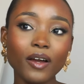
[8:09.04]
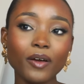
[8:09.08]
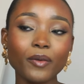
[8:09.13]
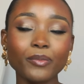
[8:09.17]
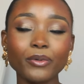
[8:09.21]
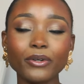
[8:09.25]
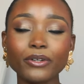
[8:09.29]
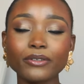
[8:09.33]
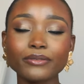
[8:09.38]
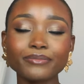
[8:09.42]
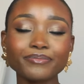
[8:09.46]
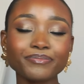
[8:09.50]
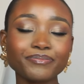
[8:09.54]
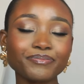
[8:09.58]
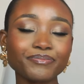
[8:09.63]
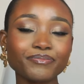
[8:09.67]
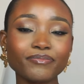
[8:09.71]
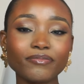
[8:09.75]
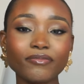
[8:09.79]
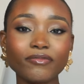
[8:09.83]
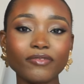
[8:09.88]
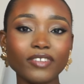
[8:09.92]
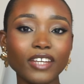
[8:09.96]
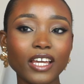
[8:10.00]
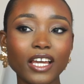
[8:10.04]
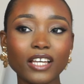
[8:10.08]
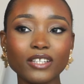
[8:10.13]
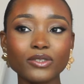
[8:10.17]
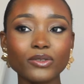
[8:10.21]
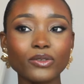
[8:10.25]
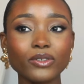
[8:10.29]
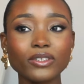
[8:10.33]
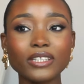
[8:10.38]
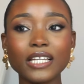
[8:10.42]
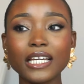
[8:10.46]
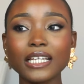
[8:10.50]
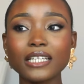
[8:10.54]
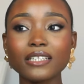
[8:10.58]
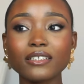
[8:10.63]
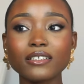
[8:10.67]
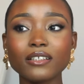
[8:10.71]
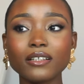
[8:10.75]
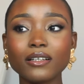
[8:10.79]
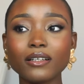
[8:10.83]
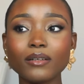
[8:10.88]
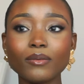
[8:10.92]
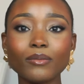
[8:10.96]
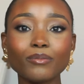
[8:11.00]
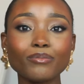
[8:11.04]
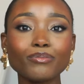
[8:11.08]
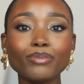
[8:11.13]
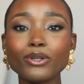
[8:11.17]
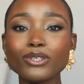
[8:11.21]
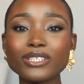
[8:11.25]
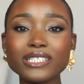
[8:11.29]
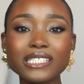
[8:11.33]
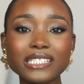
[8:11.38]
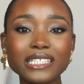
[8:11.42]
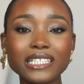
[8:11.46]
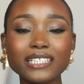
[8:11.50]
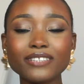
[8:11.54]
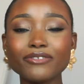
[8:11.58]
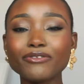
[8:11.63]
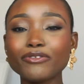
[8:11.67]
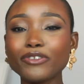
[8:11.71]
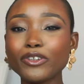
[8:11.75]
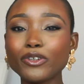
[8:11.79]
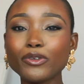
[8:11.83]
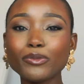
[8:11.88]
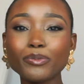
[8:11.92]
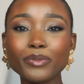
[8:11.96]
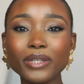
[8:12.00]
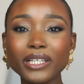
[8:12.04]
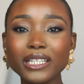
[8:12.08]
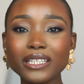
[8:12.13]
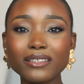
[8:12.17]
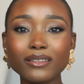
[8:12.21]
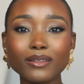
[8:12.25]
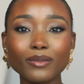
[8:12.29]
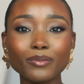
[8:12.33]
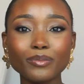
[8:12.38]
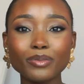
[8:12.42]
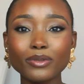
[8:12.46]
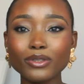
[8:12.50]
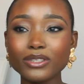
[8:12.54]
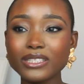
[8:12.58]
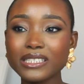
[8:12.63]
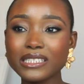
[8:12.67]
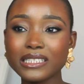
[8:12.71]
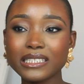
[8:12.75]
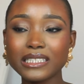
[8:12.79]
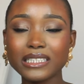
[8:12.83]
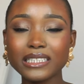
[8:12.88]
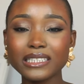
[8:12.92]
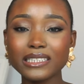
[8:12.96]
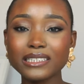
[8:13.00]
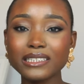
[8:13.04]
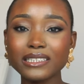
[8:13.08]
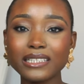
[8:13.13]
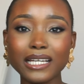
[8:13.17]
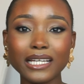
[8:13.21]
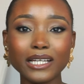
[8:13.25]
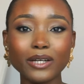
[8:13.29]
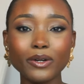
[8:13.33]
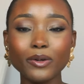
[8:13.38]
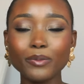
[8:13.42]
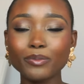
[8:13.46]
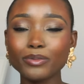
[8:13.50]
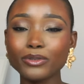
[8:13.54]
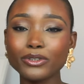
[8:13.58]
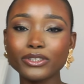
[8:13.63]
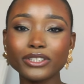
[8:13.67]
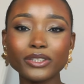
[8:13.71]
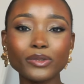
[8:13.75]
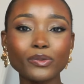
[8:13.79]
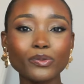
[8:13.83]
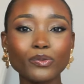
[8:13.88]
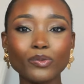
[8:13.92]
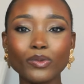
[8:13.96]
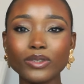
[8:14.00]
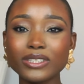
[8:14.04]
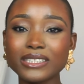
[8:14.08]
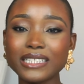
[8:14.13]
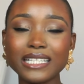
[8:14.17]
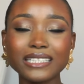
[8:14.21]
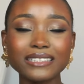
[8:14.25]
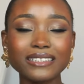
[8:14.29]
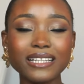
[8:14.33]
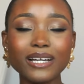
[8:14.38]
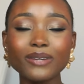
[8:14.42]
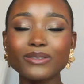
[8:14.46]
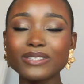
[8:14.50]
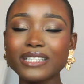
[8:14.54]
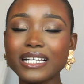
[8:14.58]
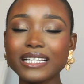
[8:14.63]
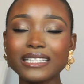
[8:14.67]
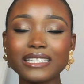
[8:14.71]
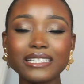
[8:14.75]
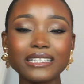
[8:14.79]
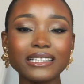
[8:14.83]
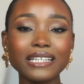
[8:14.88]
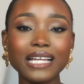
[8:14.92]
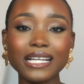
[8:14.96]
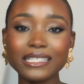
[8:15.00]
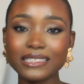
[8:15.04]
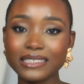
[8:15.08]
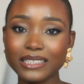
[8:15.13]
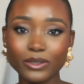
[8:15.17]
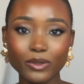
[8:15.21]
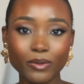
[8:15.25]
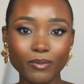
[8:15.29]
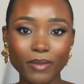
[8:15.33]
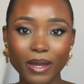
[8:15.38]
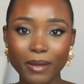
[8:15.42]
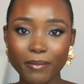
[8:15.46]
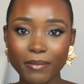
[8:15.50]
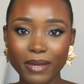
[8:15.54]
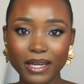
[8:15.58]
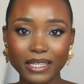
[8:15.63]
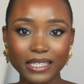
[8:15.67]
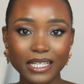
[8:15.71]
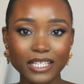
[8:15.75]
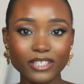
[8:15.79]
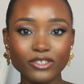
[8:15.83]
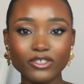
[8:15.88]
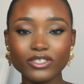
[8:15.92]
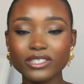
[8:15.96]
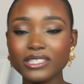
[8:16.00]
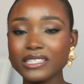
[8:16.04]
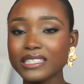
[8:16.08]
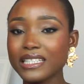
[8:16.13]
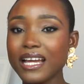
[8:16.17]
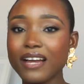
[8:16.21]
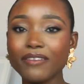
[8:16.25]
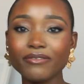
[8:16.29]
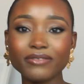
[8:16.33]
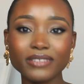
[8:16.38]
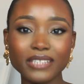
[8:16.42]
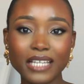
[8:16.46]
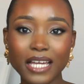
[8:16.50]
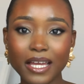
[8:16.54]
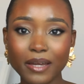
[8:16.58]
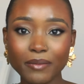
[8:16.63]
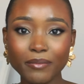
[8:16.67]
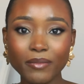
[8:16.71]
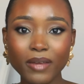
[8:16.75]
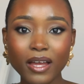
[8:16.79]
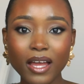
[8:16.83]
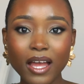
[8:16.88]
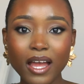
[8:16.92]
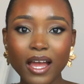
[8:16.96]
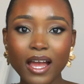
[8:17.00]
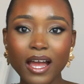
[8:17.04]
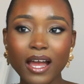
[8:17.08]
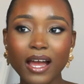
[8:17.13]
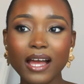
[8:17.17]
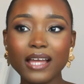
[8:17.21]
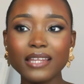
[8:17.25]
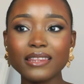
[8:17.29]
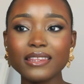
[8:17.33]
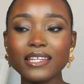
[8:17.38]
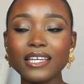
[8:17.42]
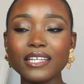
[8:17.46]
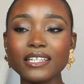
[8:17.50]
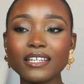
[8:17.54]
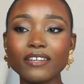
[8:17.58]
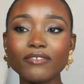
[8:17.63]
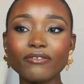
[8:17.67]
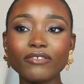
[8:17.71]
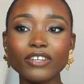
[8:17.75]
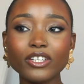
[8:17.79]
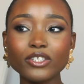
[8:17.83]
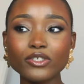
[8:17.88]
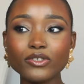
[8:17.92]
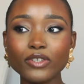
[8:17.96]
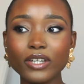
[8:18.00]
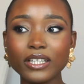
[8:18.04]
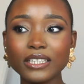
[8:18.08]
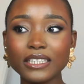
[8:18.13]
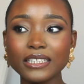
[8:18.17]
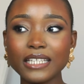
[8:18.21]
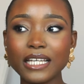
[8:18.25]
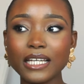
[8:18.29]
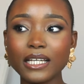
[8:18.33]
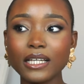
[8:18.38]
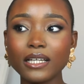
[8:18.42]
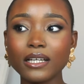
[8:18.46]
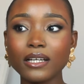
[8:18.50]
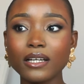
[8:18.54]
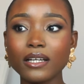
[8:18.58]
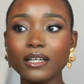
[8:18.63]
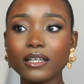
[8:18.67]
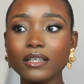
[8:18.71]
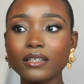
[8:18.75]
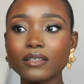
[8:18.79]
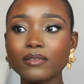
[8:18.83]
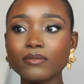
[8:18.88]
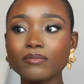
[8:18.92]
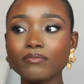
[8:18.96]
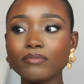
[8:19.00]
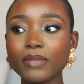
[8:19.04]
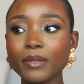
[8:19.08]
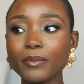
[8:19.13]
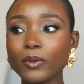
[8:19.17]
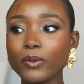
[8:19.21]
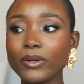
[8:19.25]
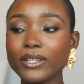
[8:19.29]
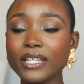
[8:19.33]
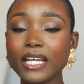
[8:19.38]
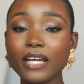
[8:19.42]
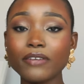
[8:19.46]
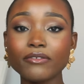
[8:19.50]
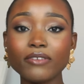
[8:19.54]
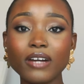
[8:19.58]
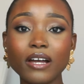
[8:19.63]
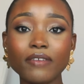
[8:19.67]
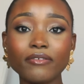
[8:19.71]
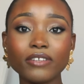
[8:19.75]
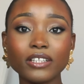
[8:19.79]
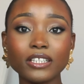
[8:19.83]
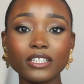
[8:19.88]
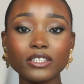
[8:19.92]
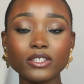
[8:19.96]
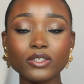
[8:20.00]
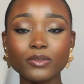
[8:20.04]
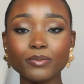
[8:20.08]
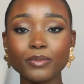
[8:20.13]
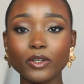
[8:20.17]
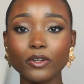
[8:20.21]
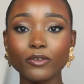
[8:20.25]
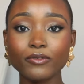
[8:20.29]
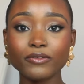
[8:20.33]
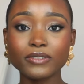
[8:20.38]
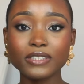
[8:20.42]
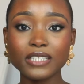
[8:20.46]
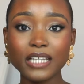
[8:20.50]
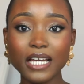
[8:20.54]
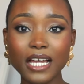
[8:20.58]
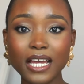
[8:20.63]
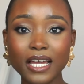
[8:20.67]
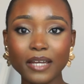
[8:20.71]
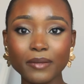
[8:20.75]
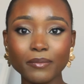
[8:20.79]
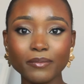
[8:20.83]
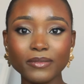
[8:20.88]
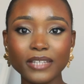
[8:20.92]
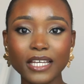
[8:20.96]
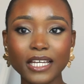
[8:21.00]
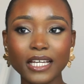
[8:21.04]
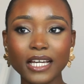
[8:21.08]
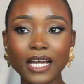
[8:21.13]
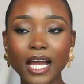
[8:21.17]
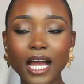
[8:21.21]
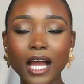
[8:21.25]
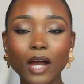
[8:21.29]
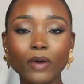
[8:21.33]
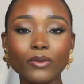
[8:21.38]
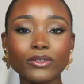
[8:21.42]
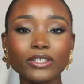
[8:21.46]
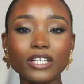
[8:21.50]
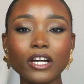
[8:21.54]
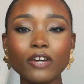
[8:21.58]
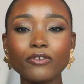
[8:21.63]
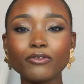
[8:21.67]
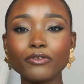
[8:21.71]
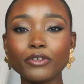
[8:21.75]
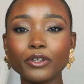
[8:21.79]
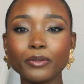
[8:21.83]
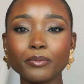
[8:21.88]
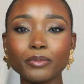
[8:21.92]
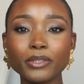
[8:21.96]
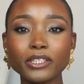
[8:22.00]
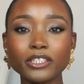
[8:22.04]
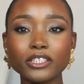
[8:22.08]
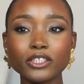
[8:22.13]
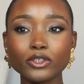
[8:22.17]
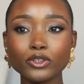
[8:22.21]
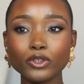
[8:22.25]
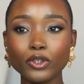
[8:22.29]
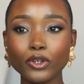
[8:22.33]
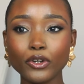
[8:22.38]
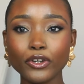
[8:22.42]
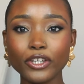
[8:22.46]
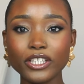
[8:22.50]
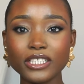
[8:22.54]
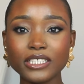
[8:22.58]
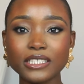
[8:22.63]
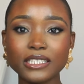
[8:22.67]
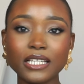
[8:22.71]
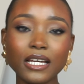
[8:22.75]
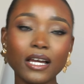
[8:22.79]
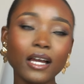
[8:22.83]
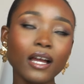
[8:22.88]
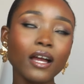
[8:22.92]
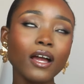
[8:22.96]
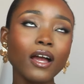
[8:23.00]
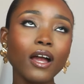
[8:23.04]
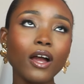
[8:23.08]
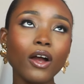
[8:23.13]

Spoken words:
But yeah, so like posting, filming, posting, like uploading was like, that was like the last thing on my mind. I just didn't have time. And then eventually, like maybe when I have a little bit of time, like I would now feel a bit discouraged that